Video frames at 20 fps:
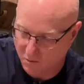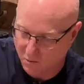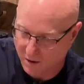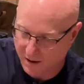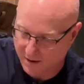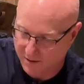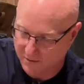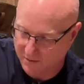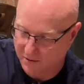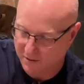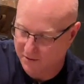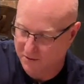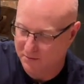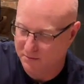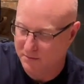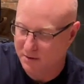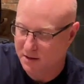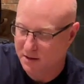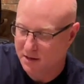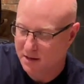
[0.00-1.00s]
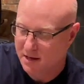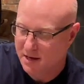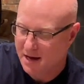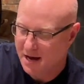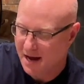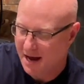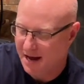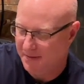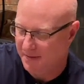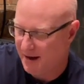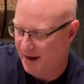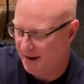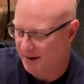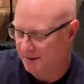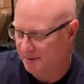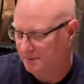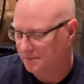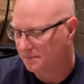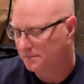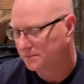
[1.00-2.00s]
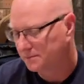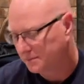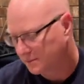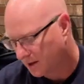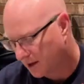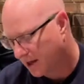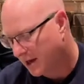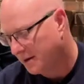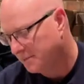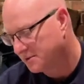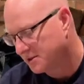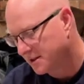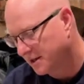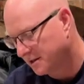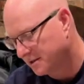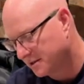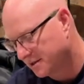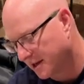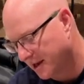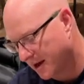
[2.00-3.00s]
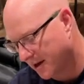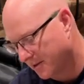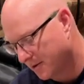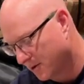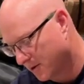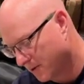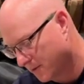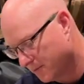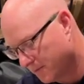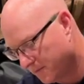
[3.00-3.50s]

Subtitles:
wire loom, and that keeps things together